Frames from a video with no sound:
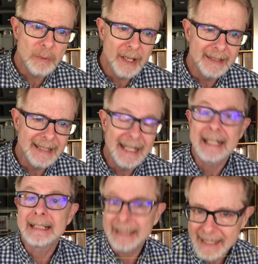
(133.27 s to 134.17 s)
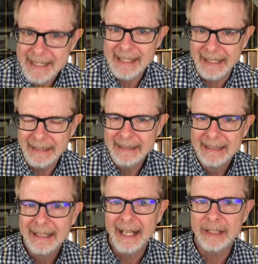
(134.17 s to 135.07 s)
one and it clicks in
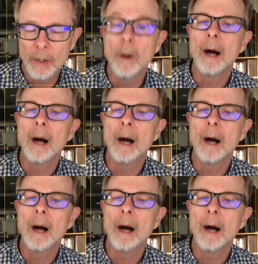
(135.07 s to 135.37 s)
and you go,